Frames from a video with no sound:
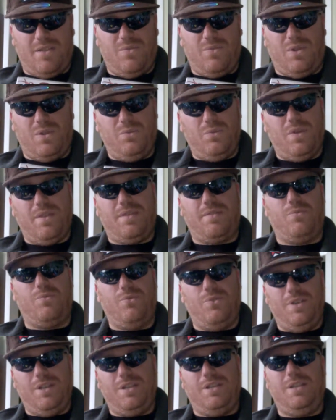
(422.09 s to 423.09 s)
one with
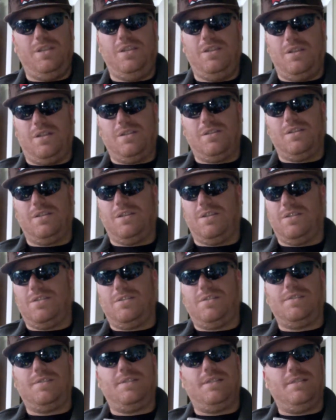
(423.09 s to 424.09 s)
really young
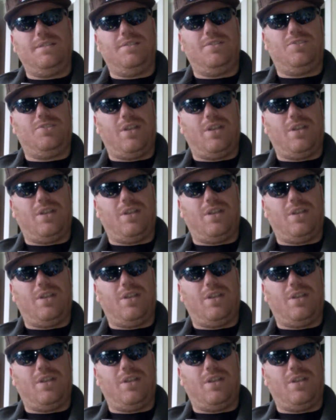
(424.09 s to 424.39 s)
girls and